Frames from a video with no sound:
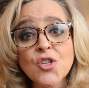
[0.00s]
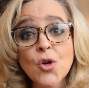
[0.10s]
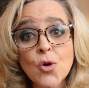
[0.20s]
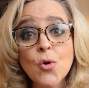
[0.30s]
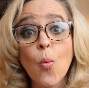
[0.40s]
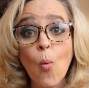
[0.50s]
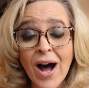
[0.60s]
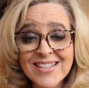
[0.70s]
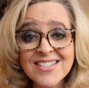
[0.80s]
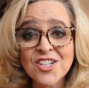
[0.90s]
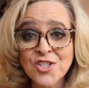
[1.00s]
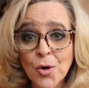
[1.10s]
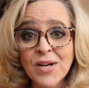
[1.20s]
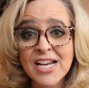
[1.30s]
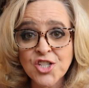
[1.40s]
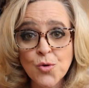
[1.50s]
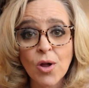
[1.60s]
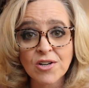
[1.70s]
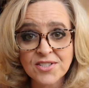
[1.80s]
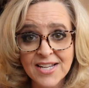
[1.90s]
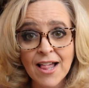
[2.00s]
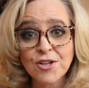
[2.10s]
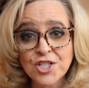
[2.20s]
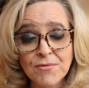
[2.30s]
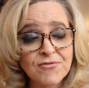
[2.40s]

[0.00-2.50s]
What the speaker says: who wants to donate to our scholarship